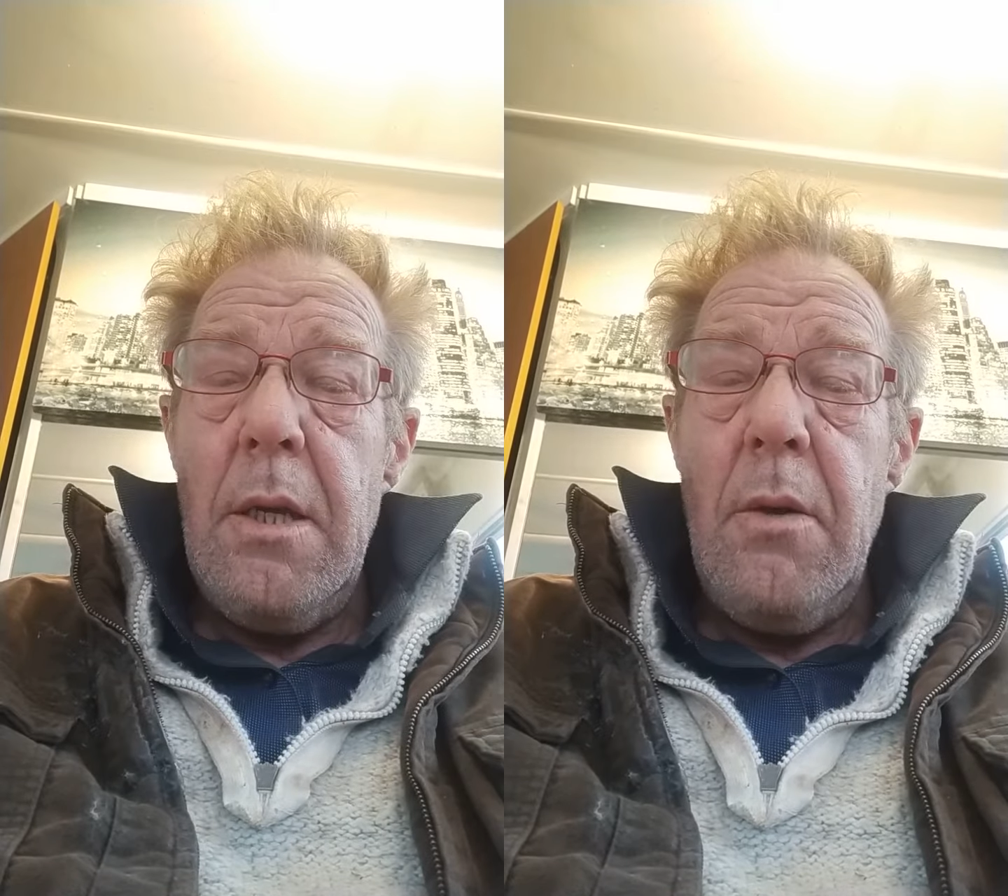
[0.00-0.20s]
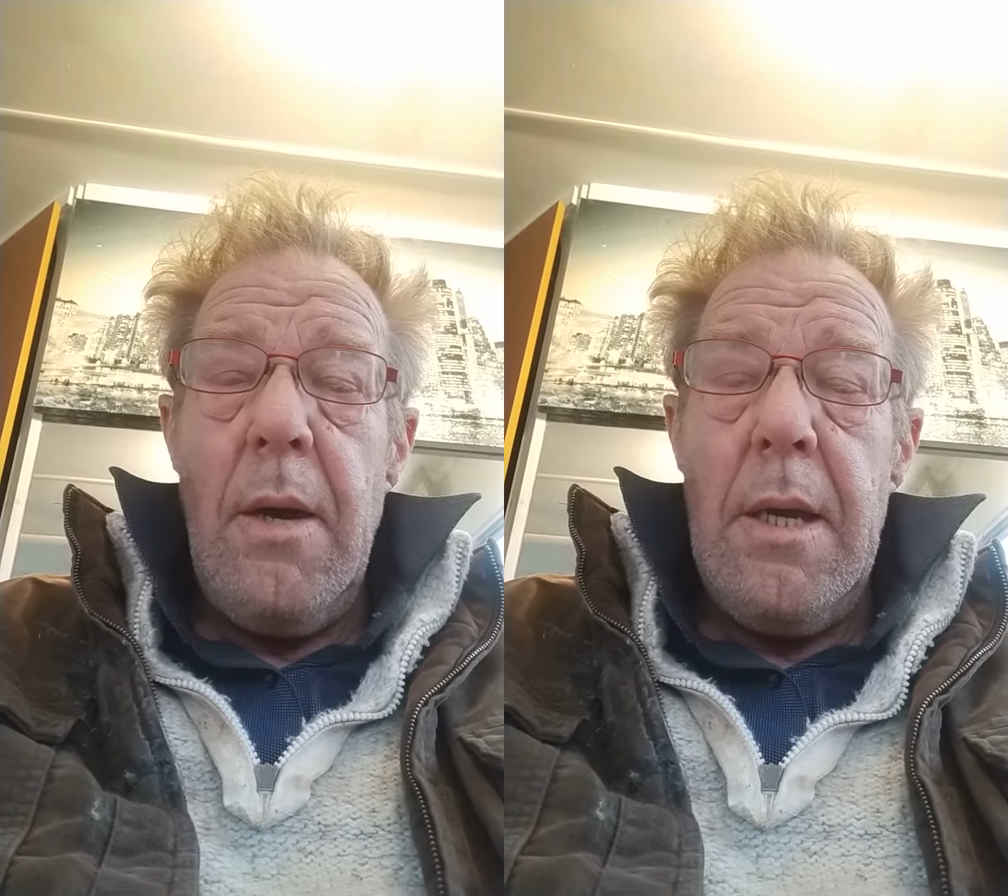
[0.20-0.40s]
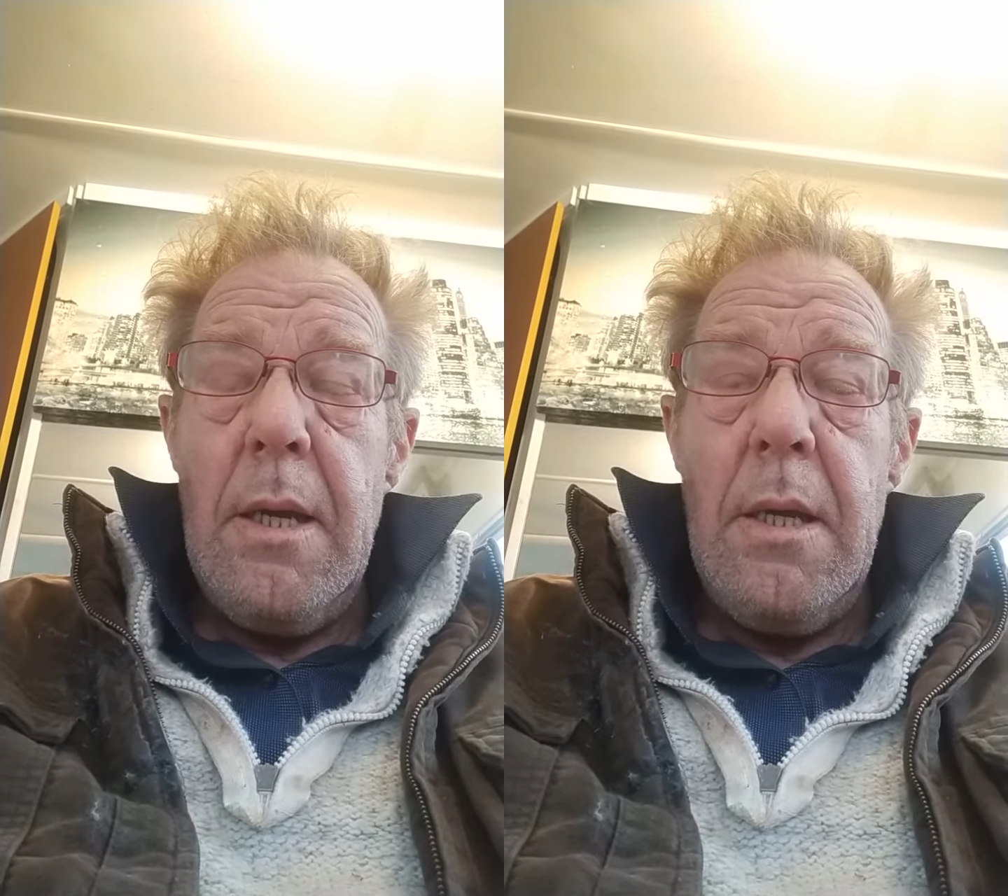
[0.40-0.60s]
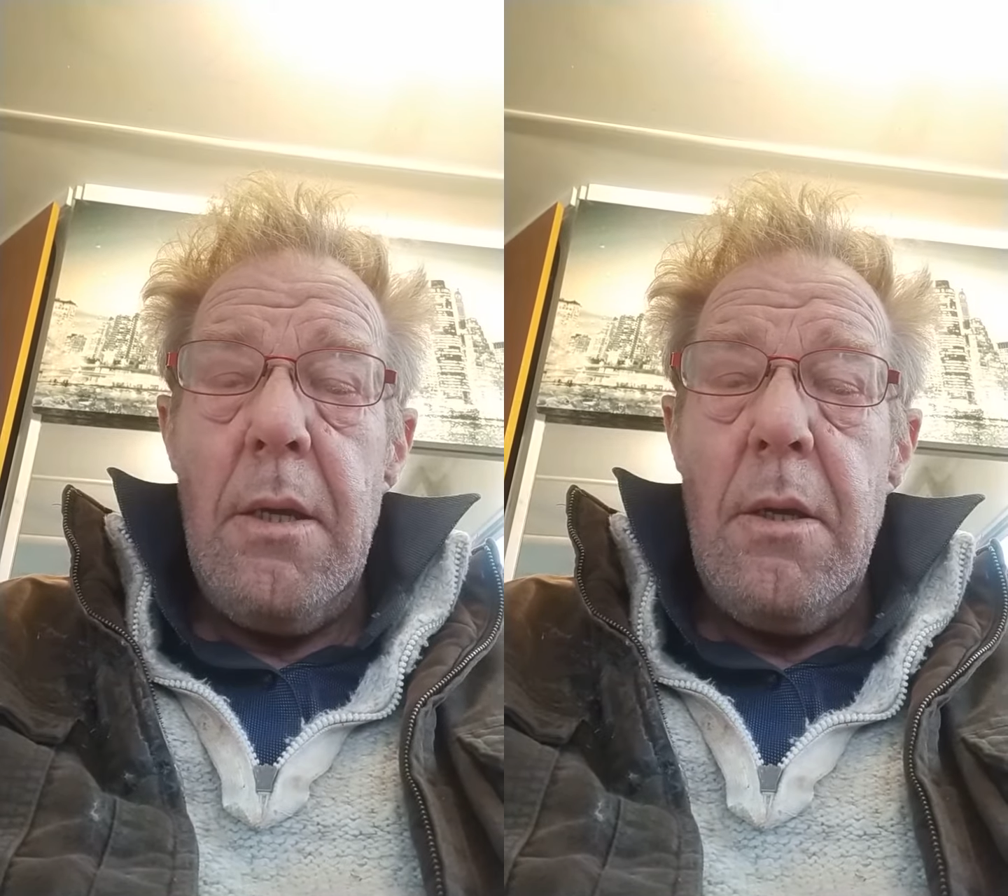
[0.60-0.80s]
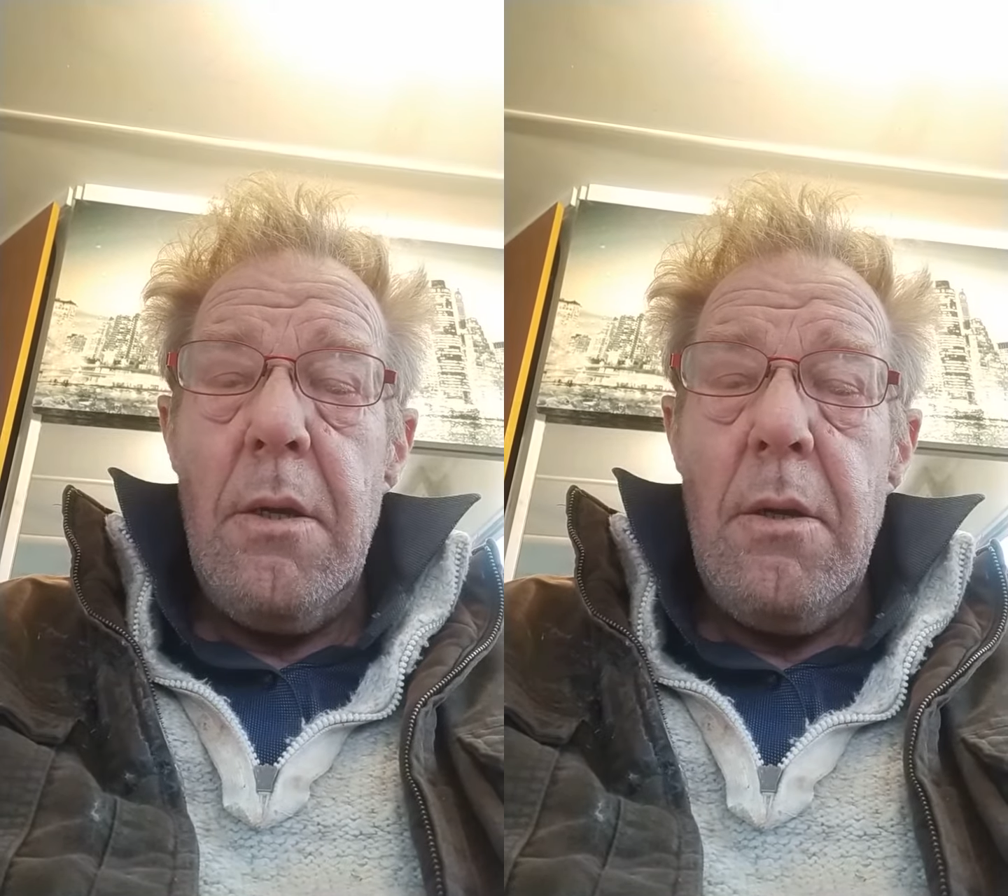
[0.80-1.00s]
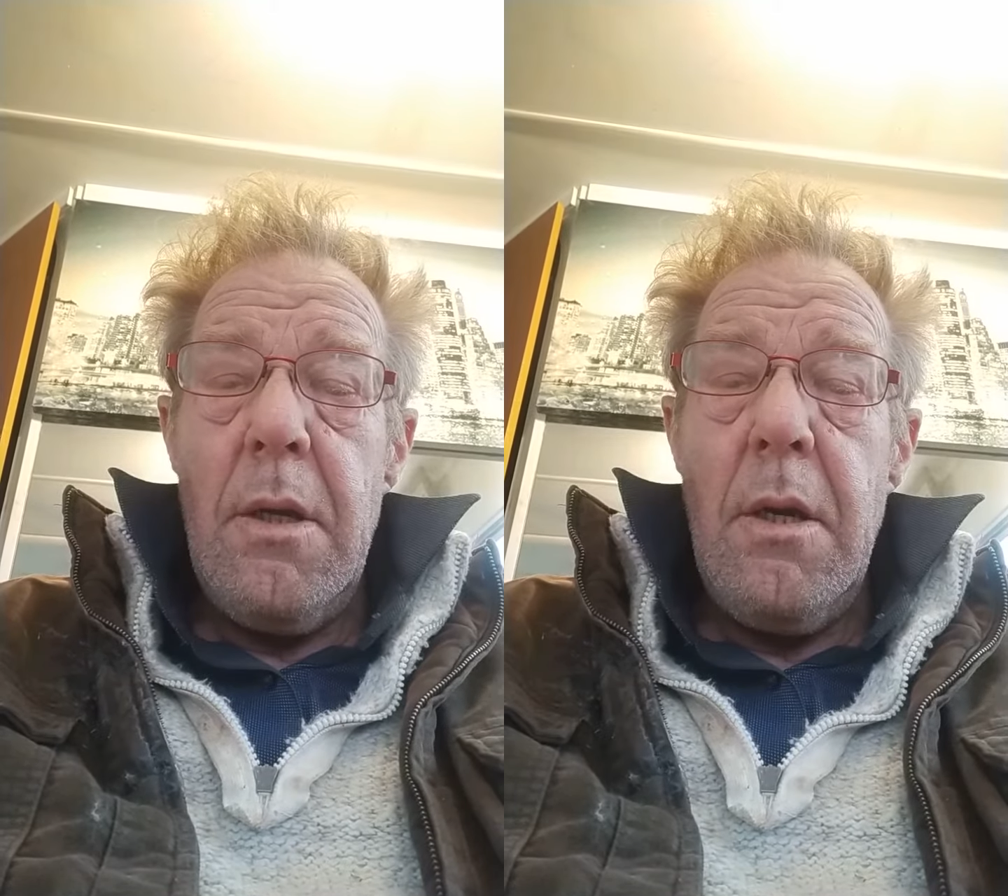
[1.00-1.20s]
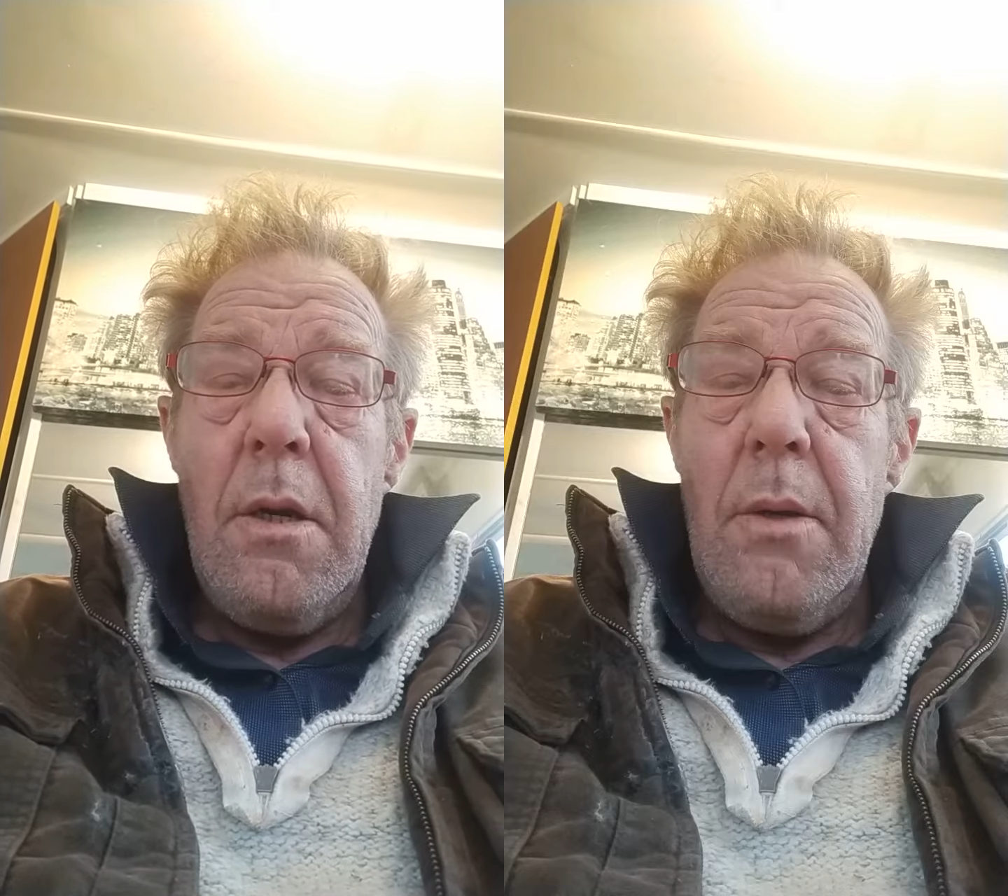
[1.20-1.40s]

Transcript: you're got to